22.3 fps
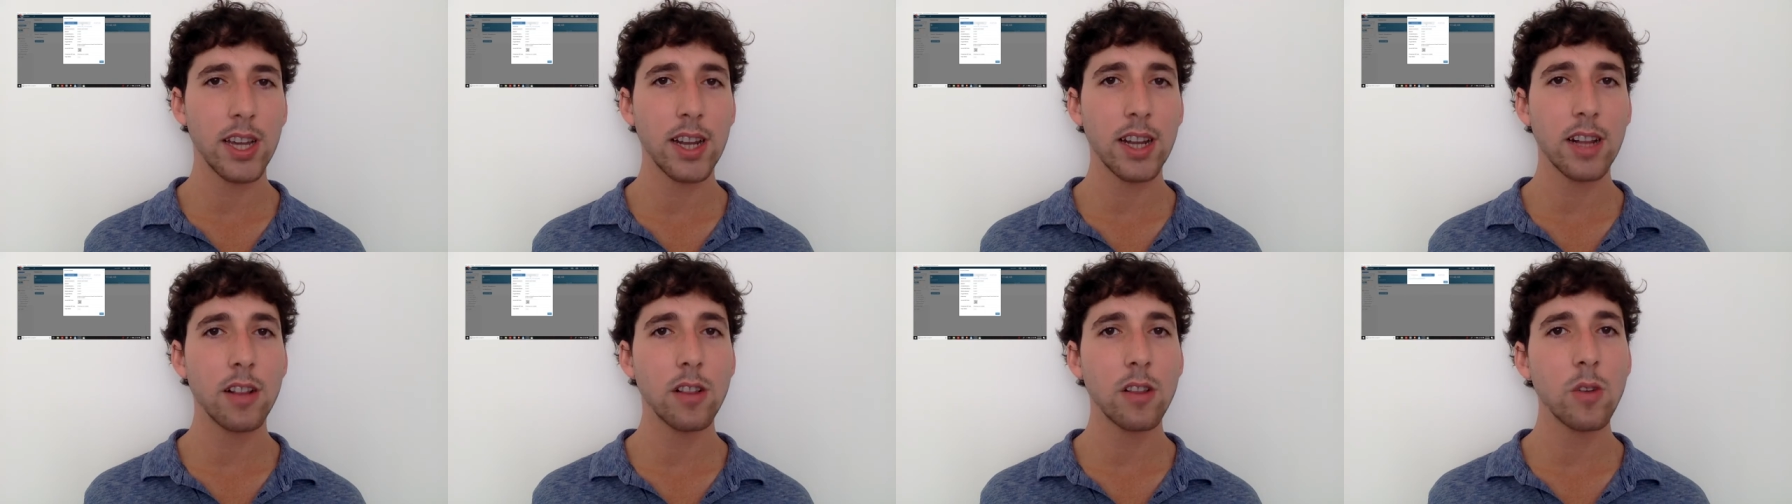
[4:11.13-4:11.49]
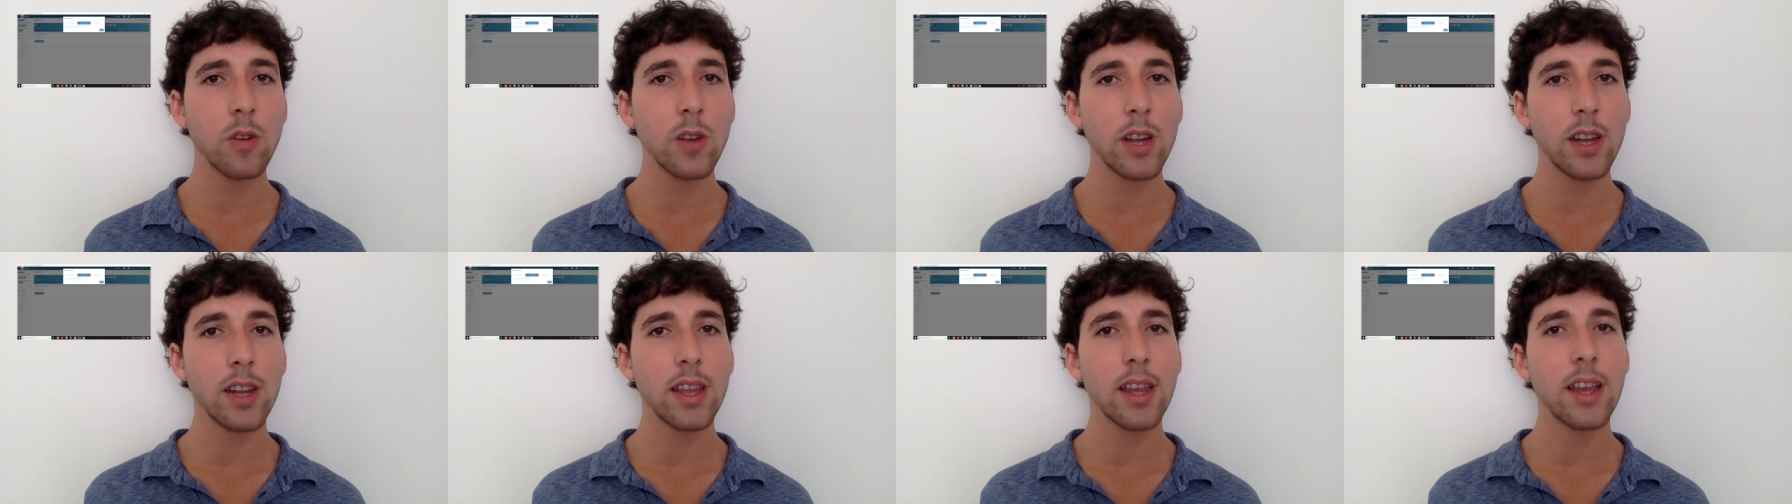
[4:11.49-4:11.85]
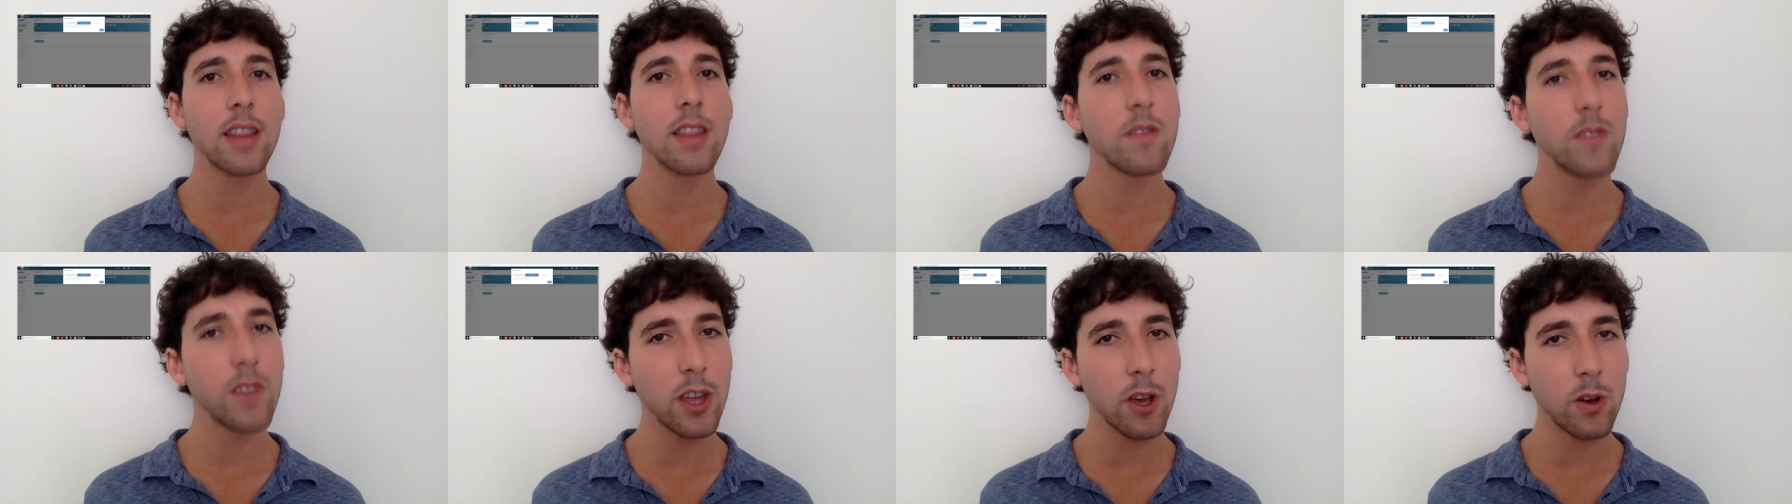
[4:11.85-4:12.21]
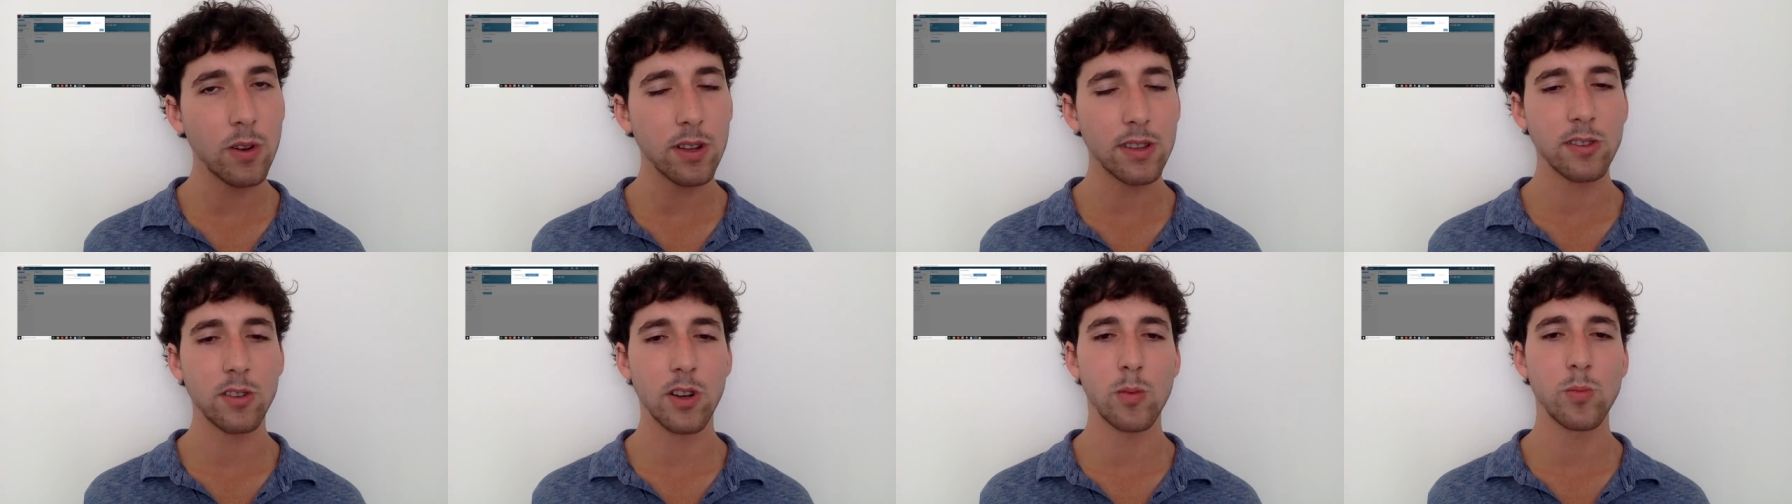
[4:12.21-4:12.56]
included in the video
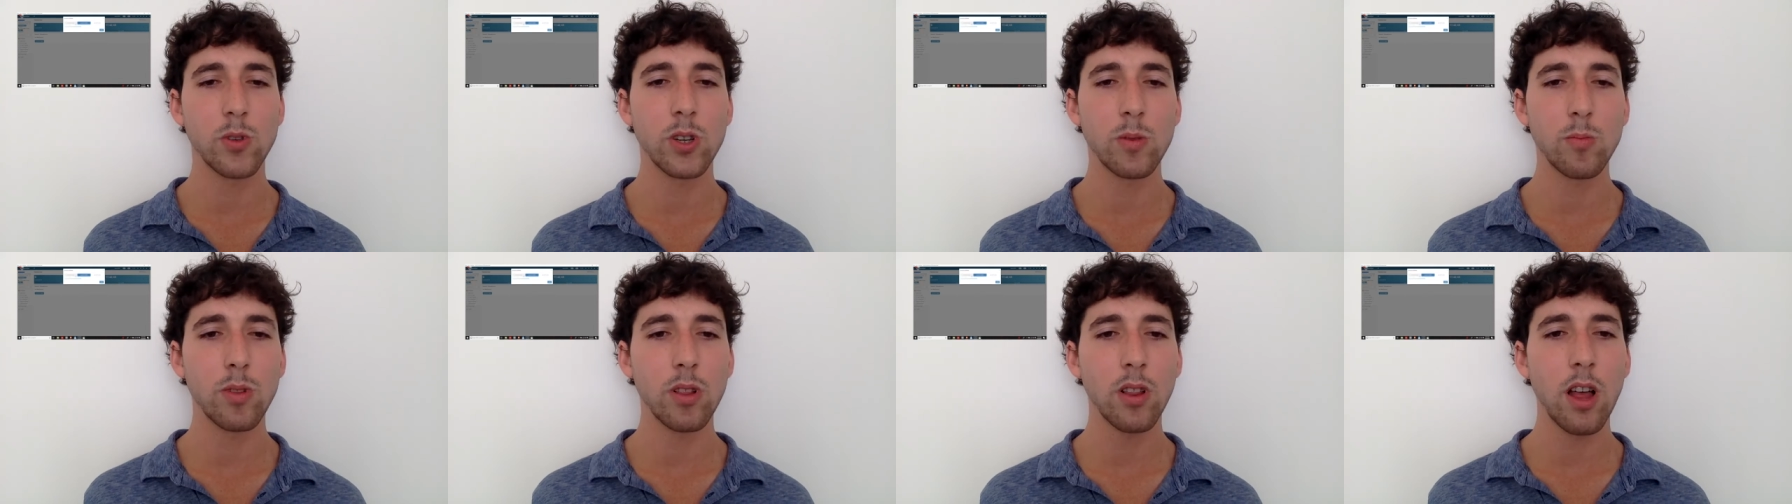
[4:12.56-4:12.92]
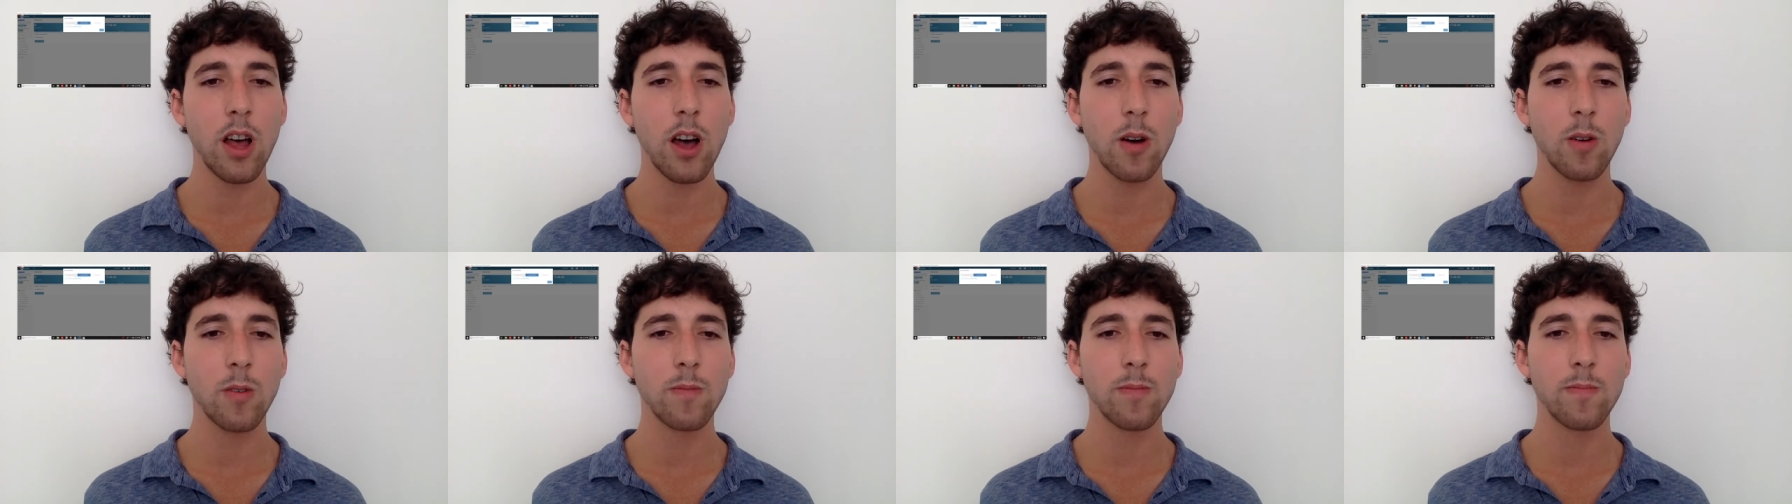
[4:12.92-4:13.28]
description below.